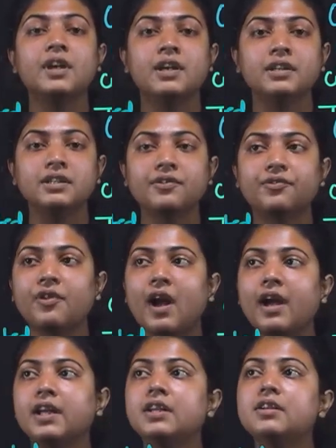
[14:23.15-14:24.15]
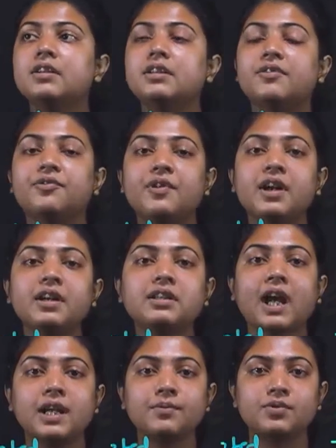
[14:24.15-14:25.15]
defined different
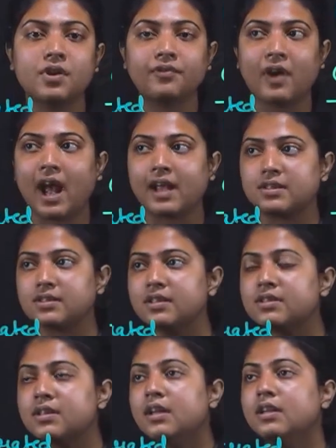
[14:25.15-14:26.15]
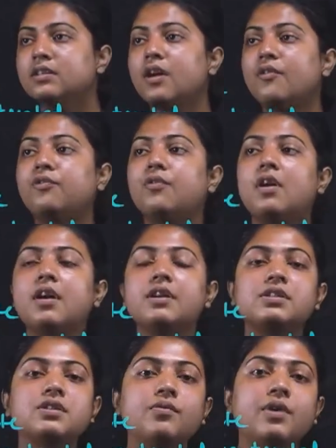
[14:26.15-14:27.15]
types of acids. The
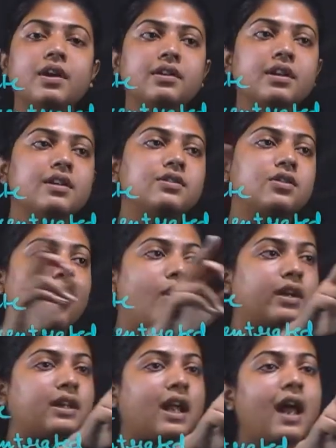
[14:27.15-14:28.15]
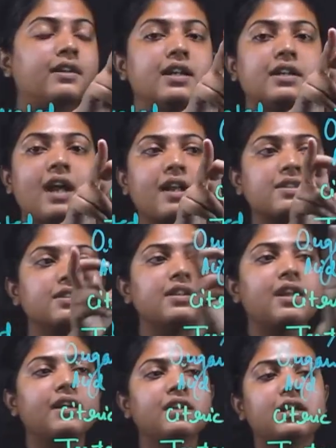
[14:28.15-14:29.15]
first one is organic acid
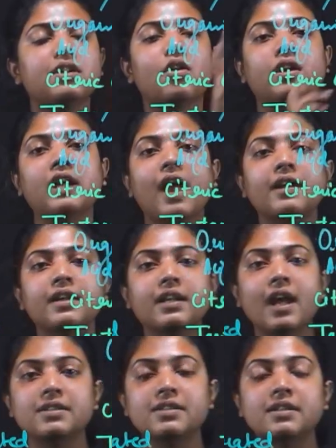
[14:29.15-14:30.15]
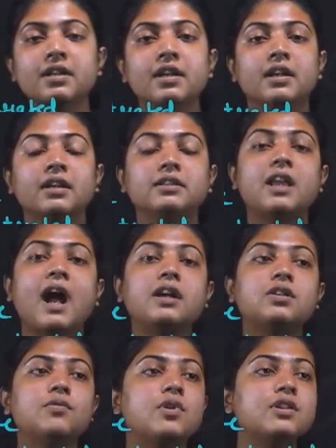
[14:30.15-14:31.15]
and inorganic acid. That
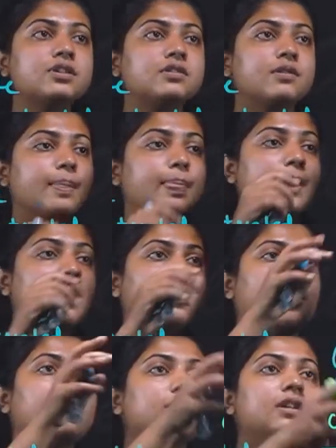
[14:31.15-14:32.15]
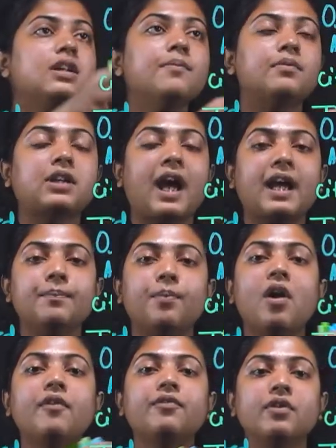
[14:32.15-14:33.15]
was on the type
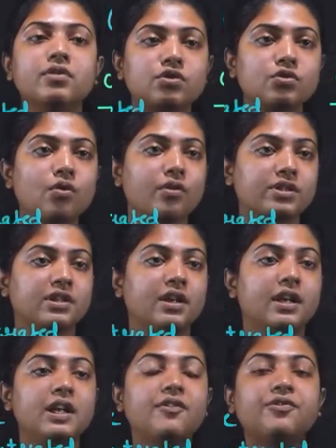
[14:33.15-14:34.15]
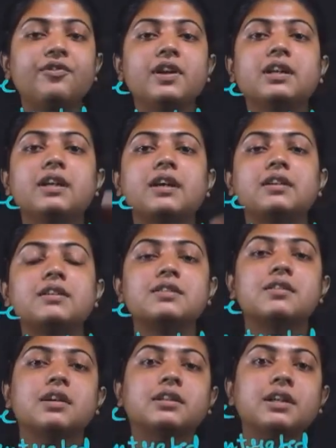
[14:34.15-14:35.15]
of source. If we get a
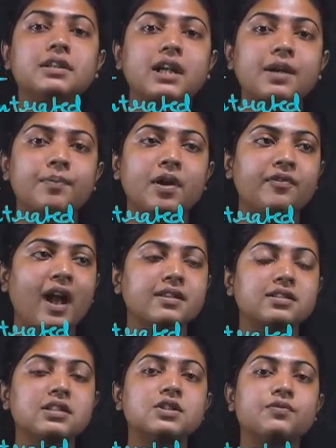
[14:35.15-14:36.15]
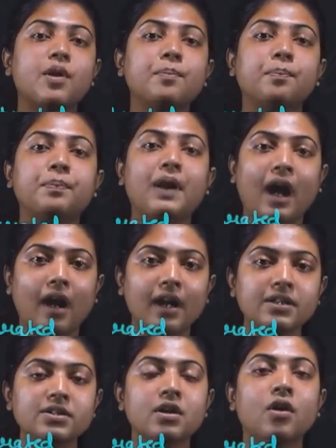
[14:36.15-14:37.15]
certain type of acids from
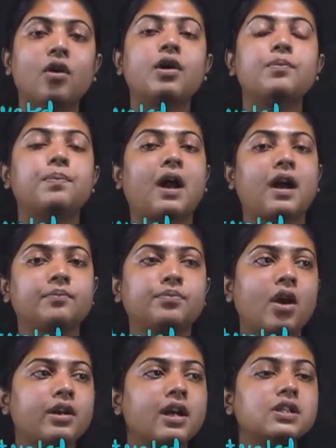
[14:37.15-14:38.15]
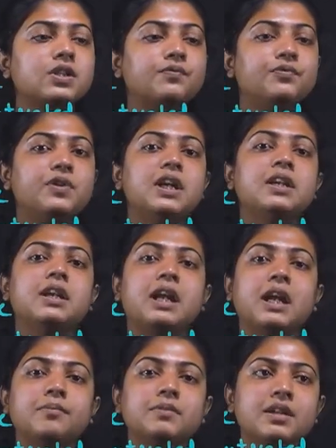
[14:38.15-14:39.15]
plants or plant products, we
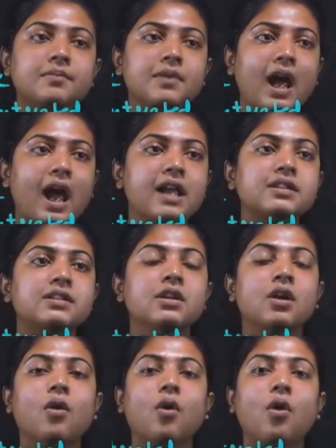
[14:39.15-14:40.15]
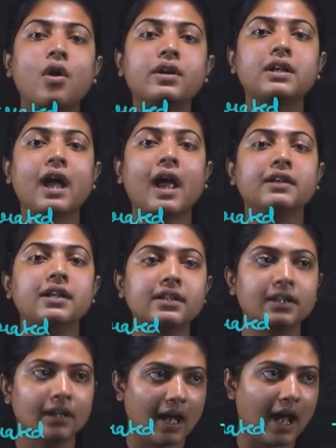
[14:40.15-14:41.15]
name them as organic
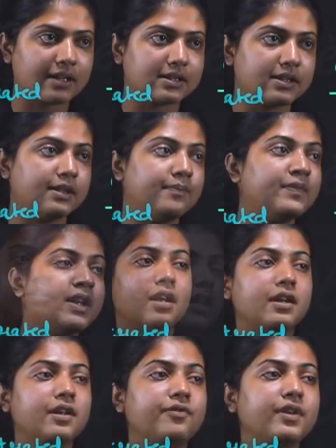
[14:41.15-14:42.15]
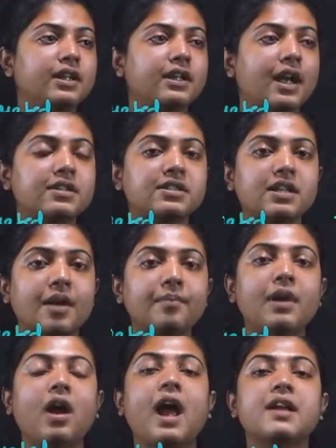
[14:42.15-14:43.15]
acid. If we get
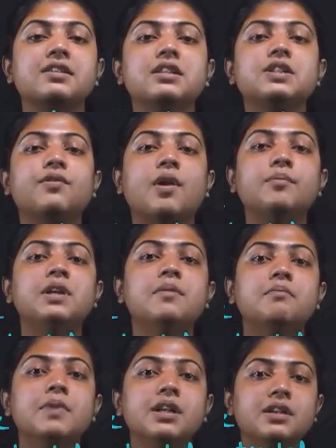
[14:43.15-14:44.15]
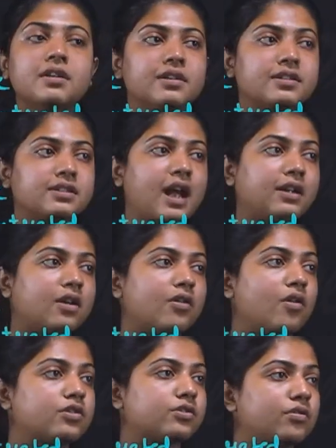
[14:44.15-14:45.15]
some acids from the minerals, that are
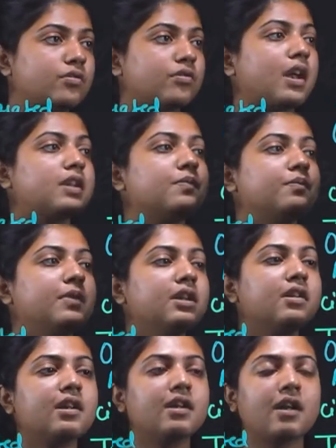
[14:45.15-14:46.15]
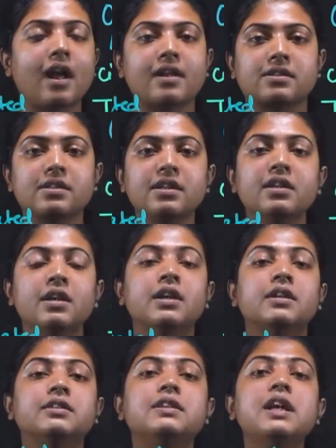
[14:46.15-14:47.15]
also known as mineral acid,
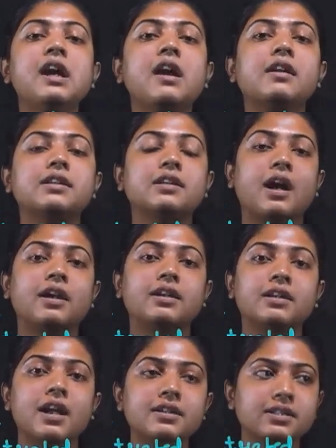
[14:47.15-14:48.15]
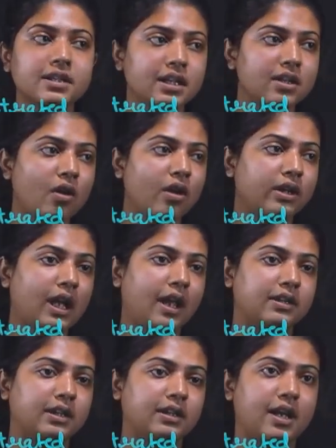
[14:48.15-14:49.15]
they are regarded as
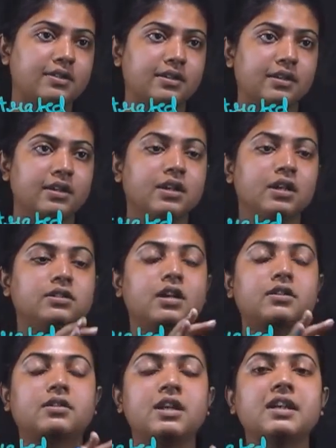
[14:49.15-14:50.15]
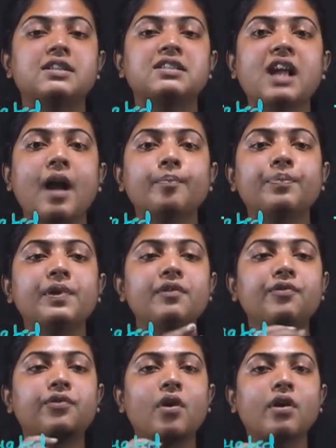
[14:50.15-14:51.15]
inorganic acid. The example
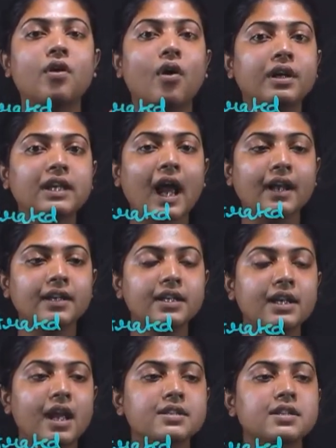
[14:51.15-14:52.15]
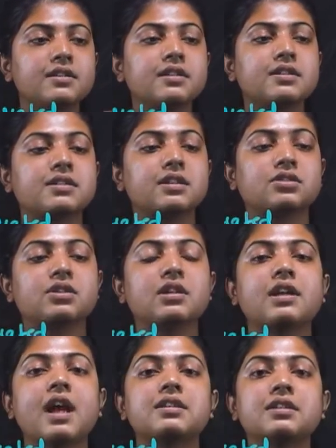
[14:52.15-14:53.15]
for organic acid is
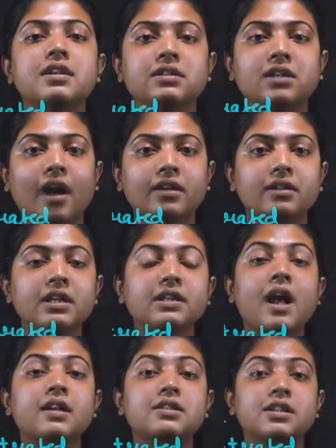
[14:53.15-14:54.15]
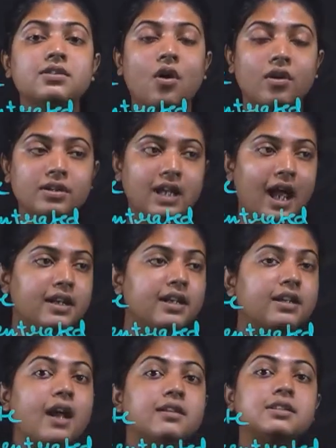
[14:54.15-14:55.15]
citric acid, tartaric acid,
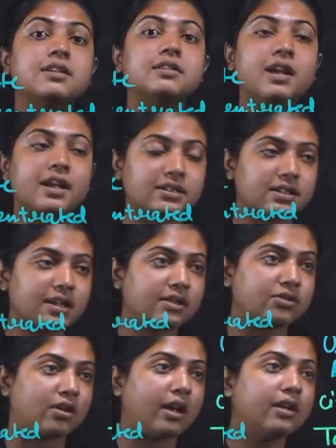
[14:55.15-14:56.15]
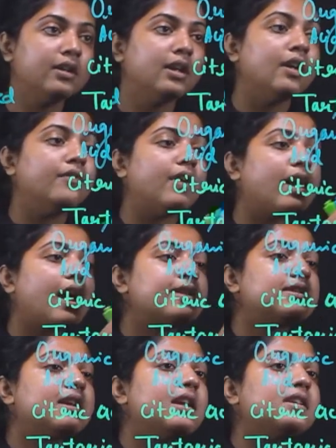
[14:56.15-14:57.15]
oxalic acid, etc.
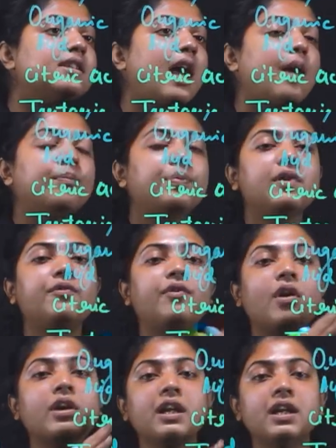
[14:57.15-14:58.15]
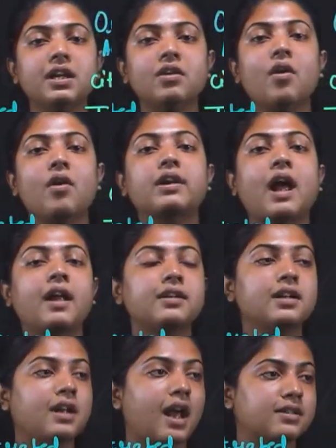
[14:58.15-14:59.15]
Whereas the example for
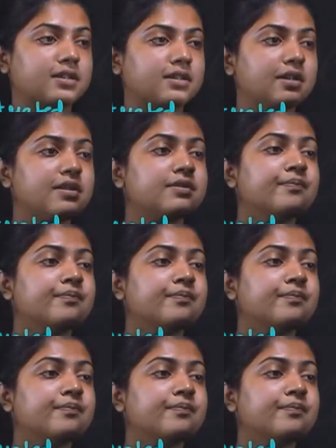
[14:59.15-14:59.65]
inorganic acid is